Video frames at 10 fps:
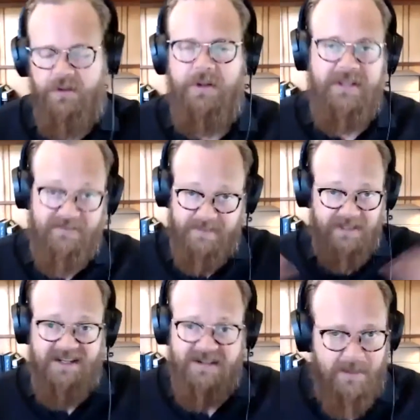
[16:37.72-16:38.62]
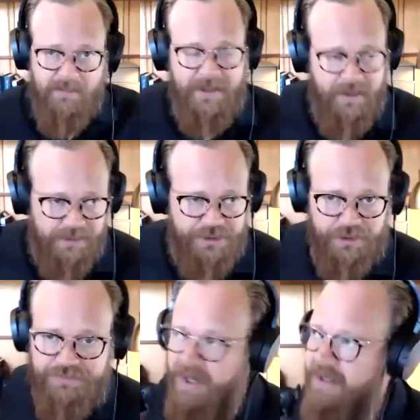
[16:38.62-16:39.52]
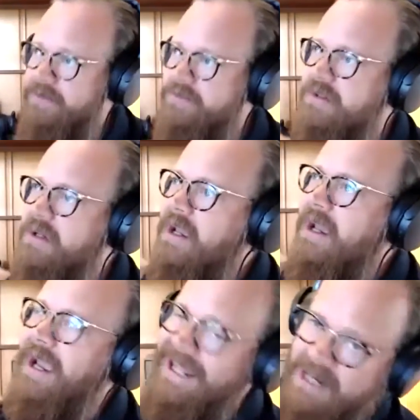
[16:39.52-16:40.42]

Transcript: and they've been condemned by the early church fathers, and they